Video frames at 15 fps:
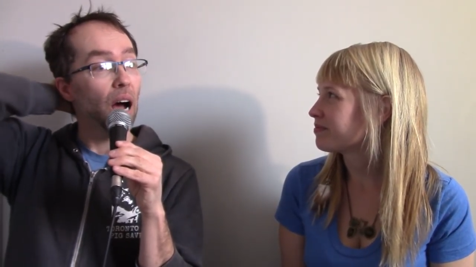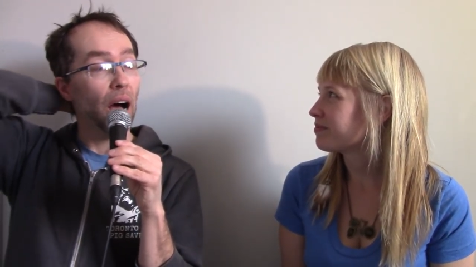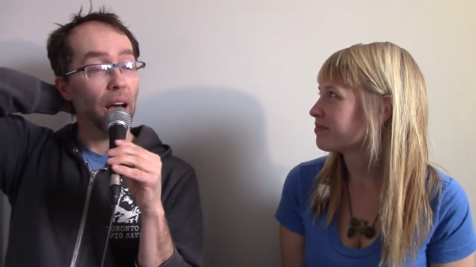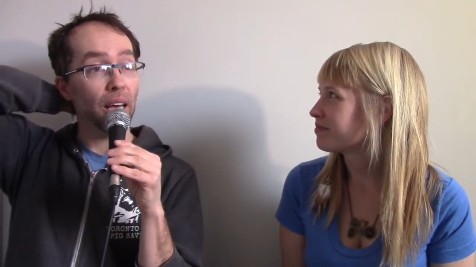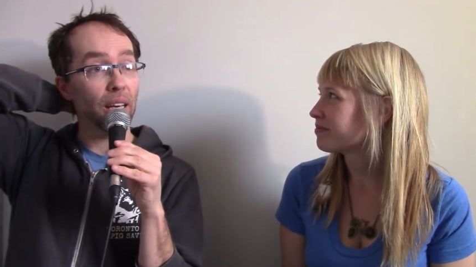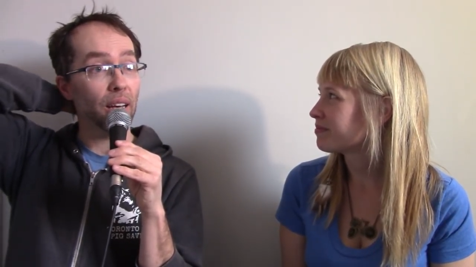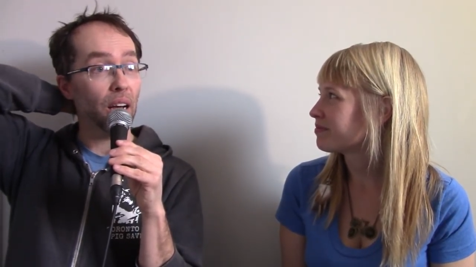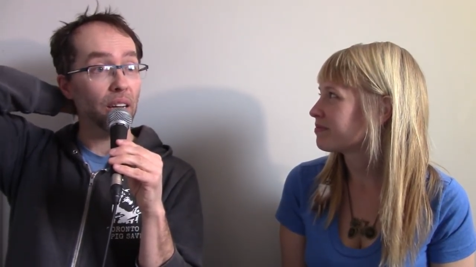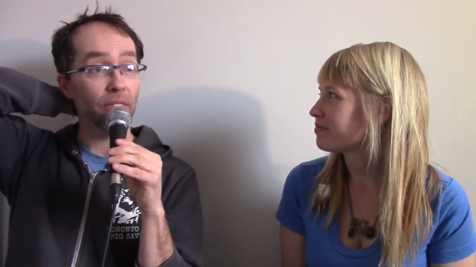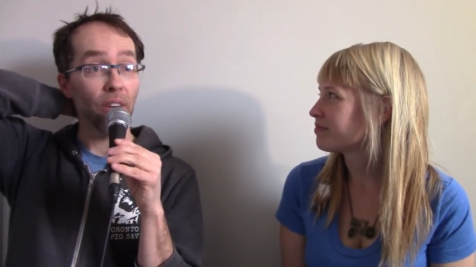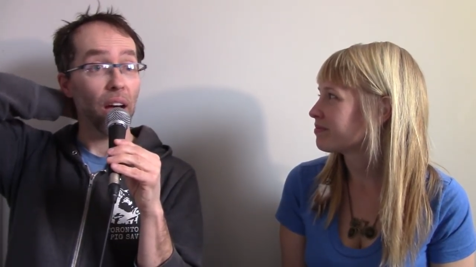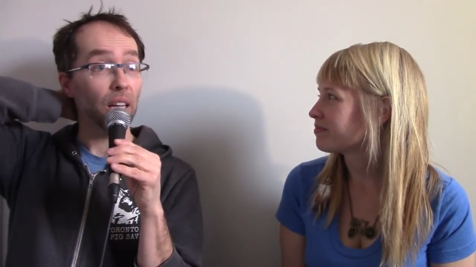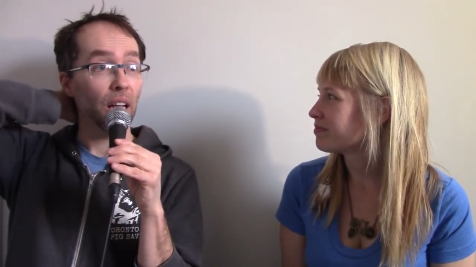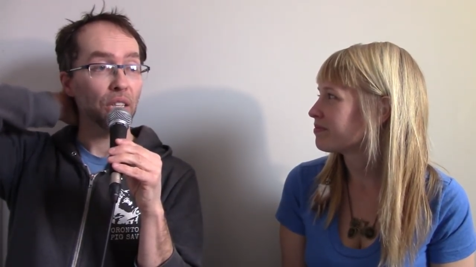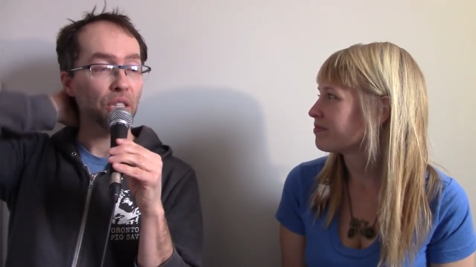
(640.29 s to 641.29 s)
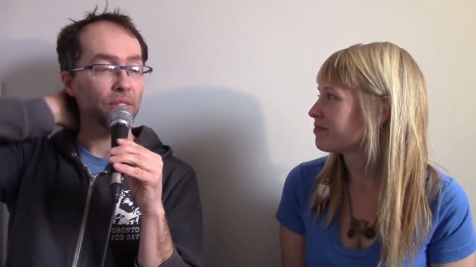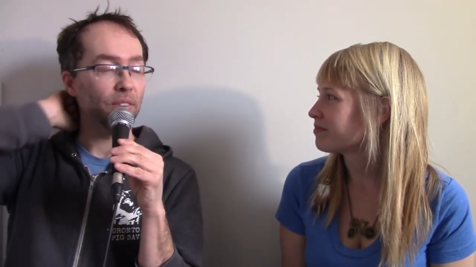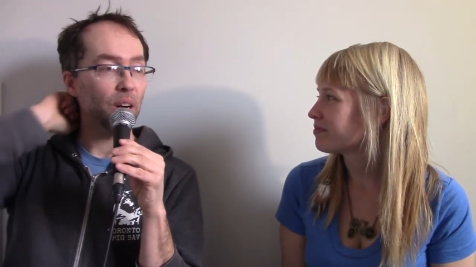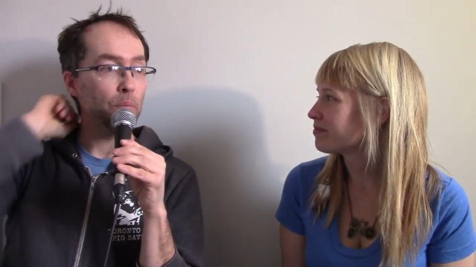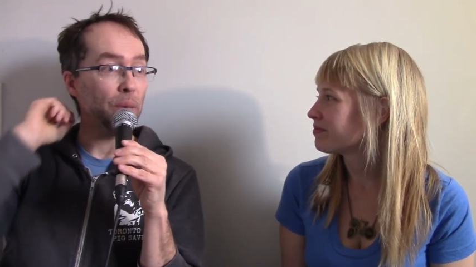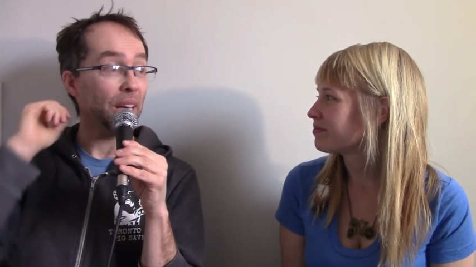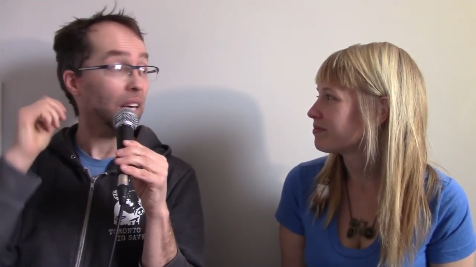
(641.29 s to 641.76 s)
Speaker 1: had lots of
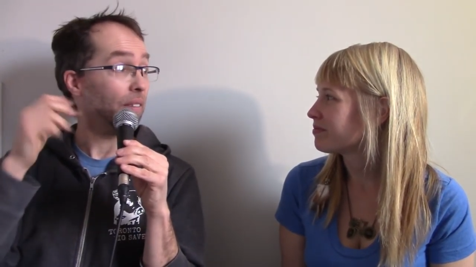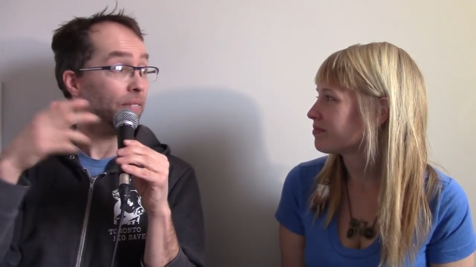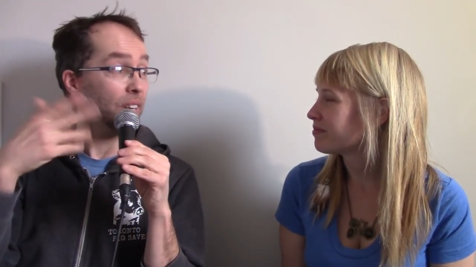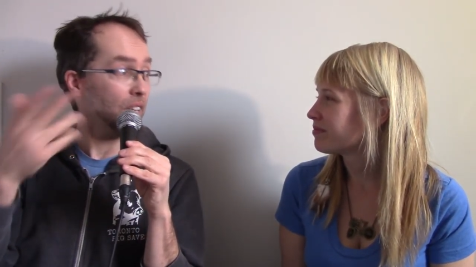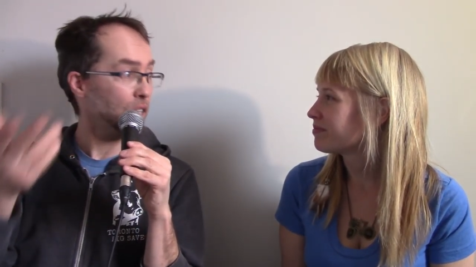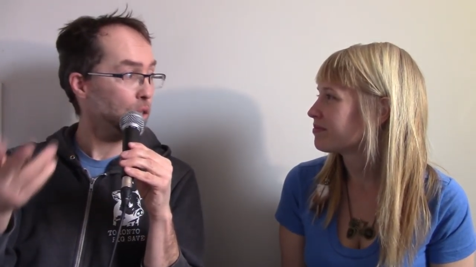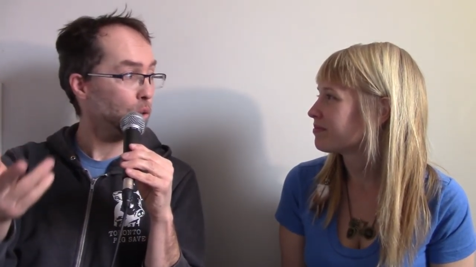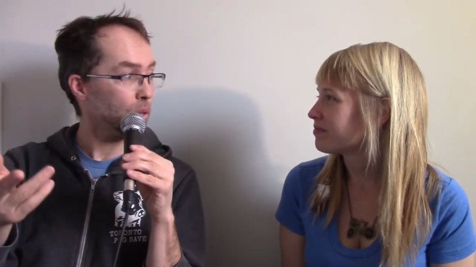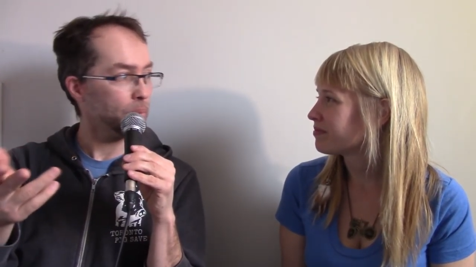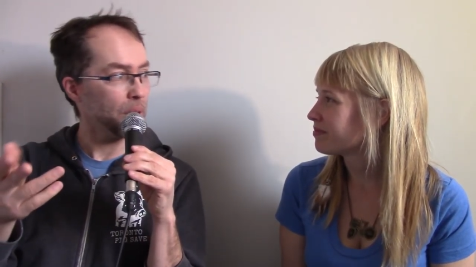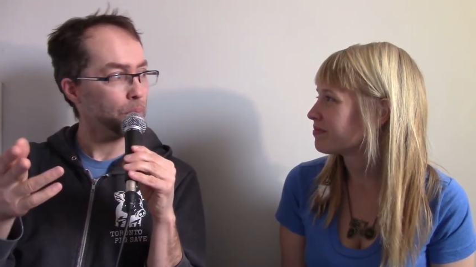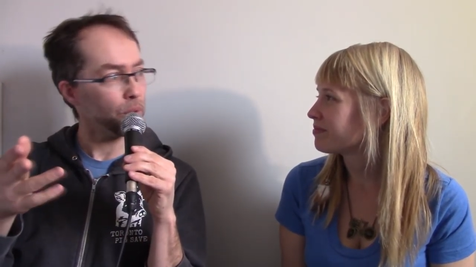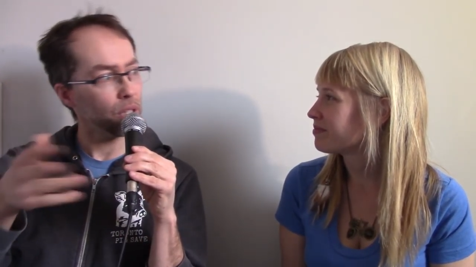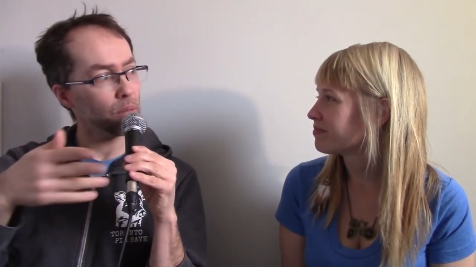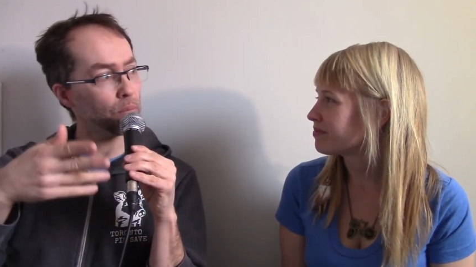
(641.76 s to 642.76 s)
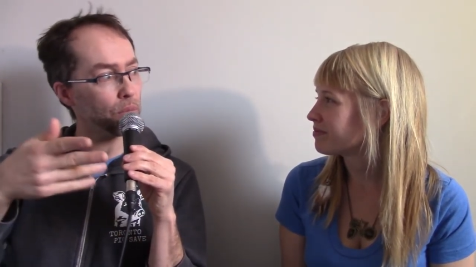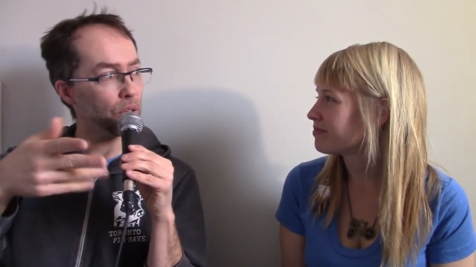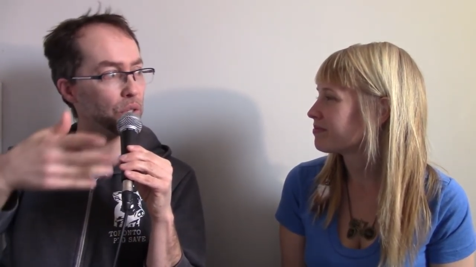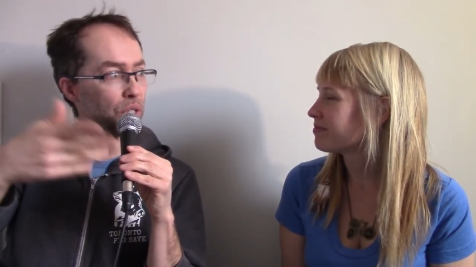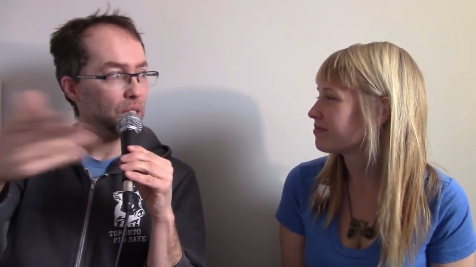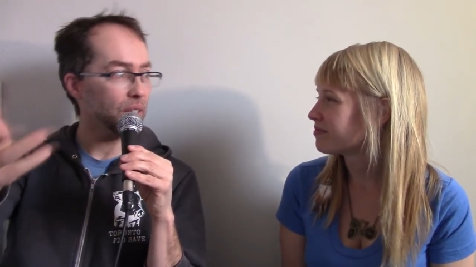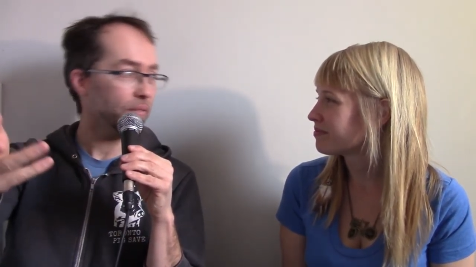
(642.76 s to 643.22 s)
fun making videos with people,
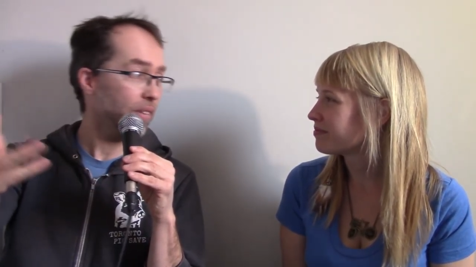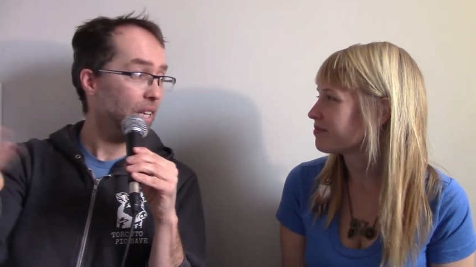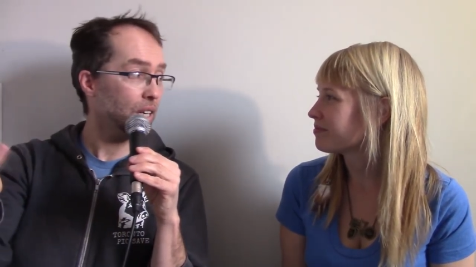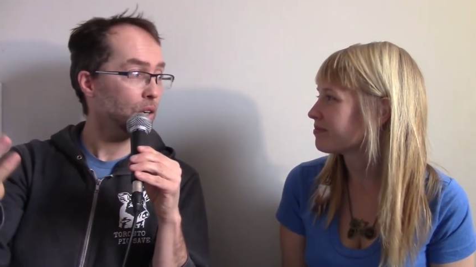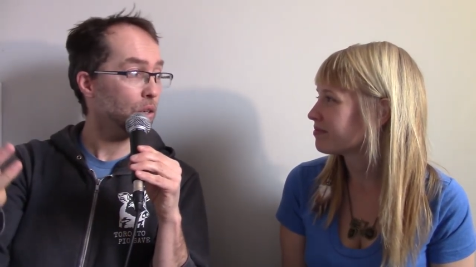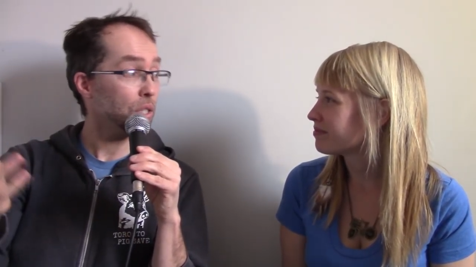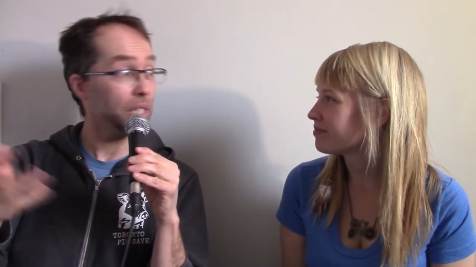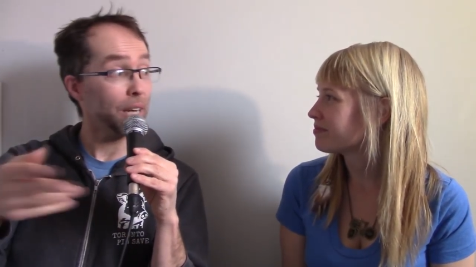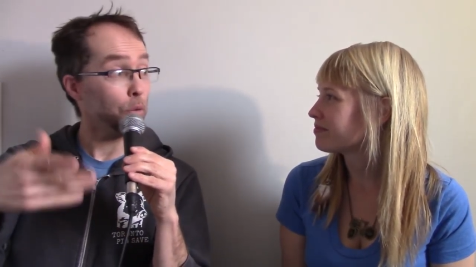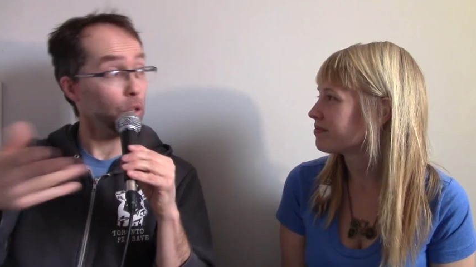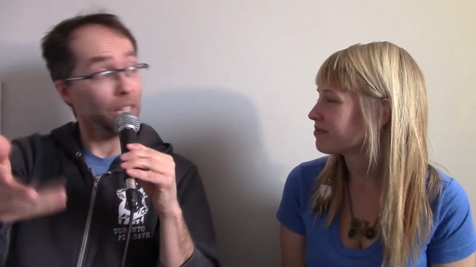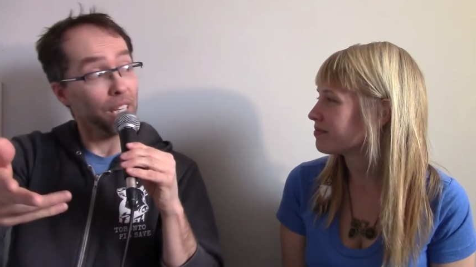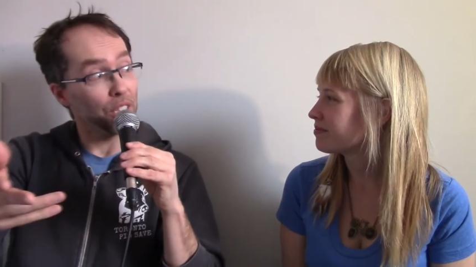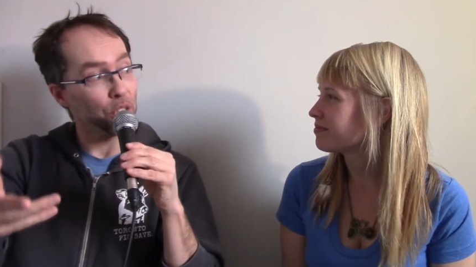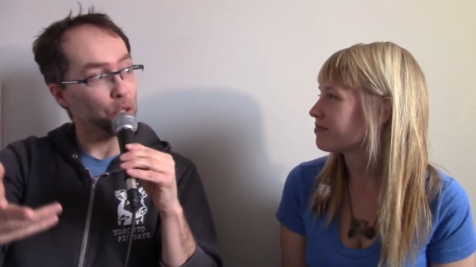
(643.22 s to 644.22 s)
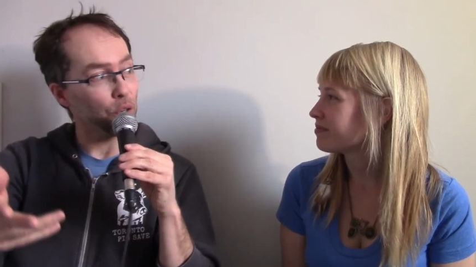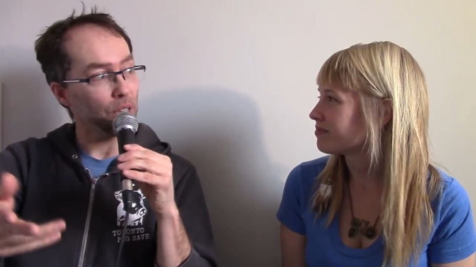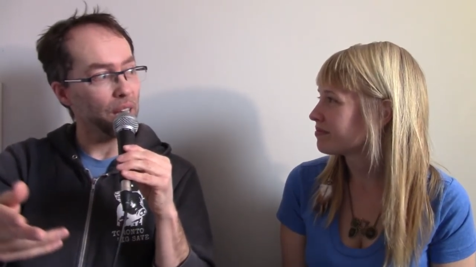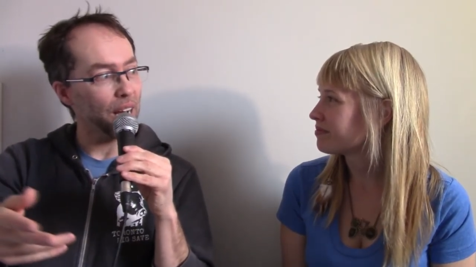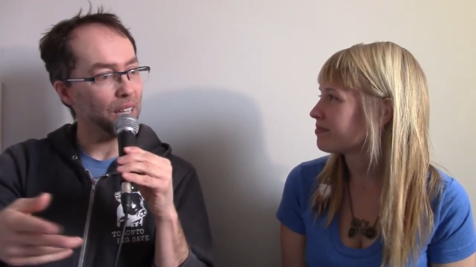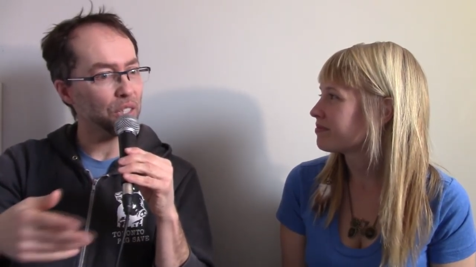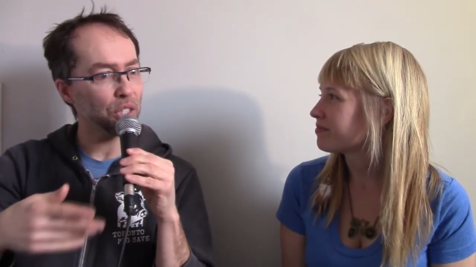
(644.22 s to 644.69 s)
music videos, and they really enjoy
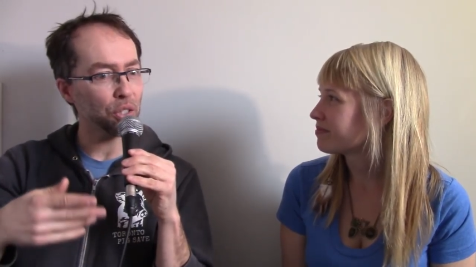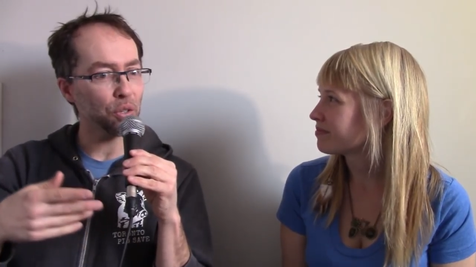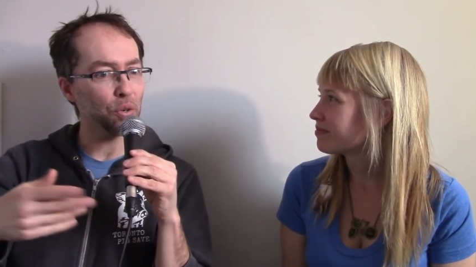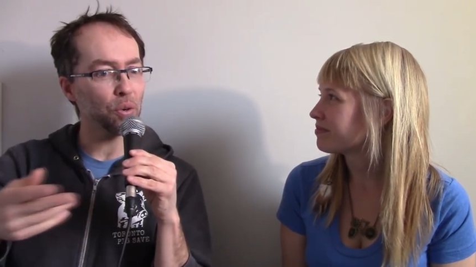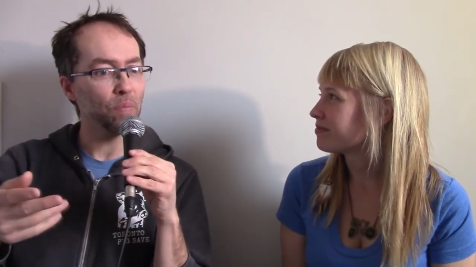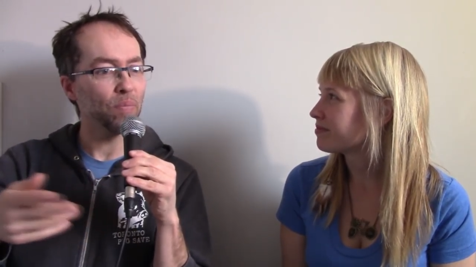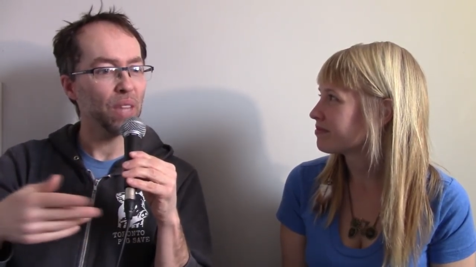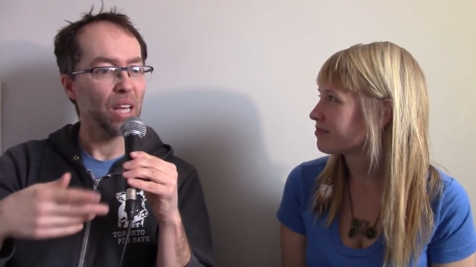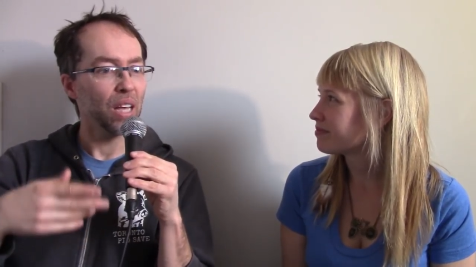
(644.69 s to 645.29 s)
that. So,